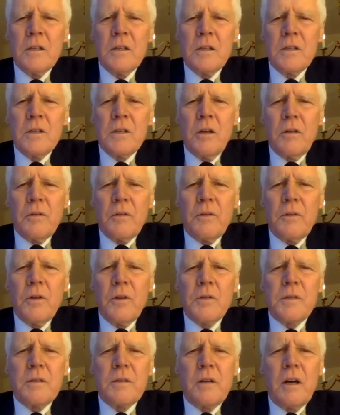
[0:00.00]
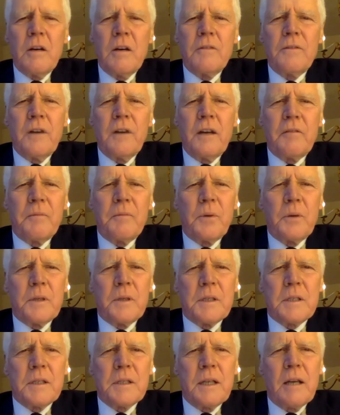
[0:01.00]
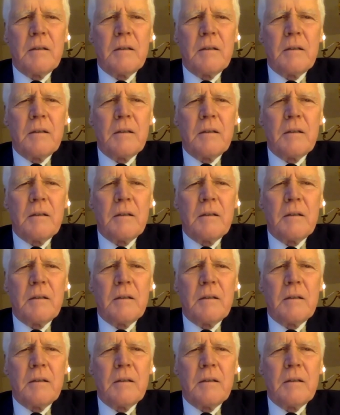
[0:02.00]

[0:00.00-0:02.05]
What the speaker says: So those are our 5 points.